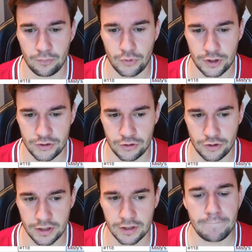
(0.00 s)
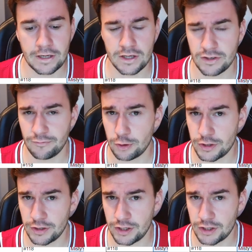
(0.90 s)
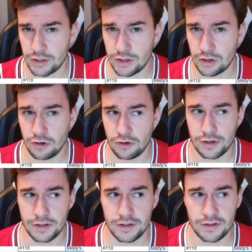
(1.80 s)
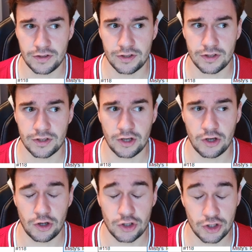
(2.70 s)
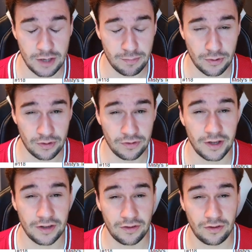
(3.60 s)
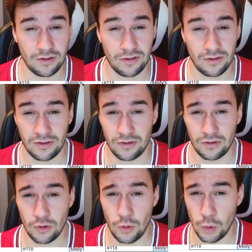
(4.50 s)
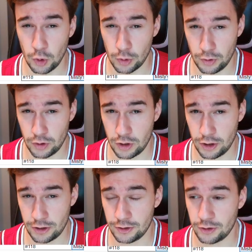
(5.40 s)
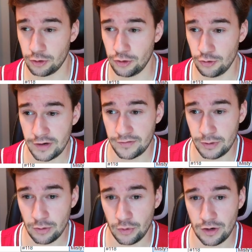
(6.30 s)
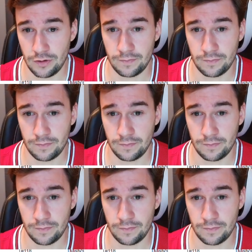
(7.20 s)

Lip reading: price charting, because the first edition card is cheaper than the normal card, so you do have to be aware